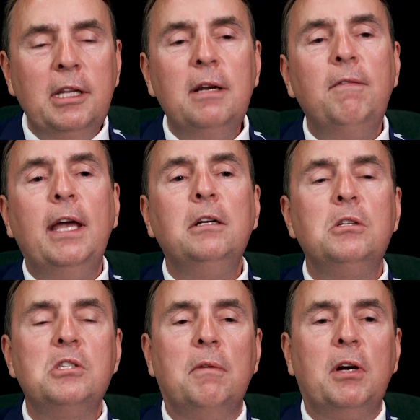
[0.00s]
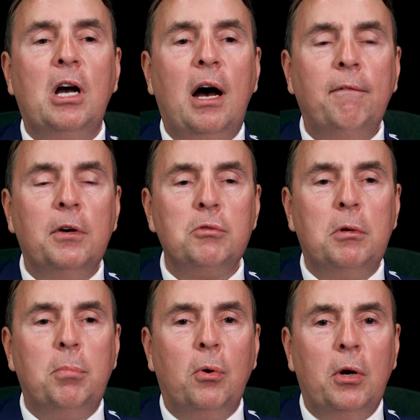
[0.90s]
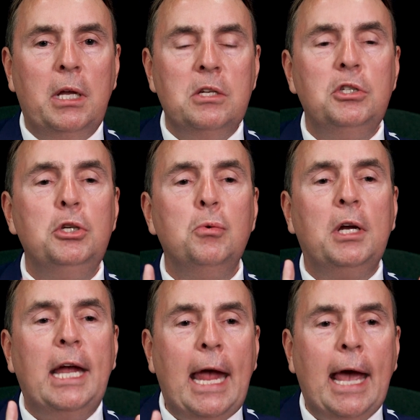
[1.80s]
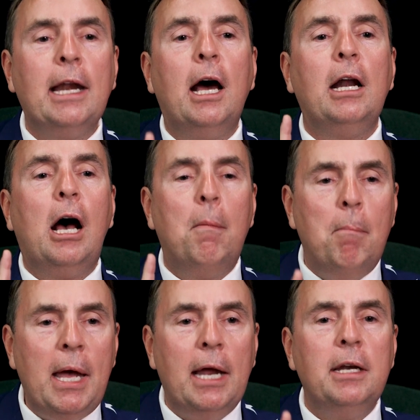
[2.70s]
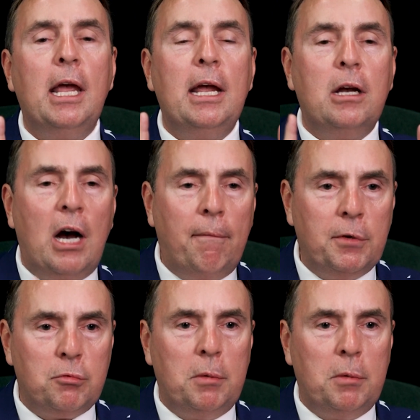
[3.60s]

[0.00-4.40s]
of the advantages of a conference report is you cannot amend a conference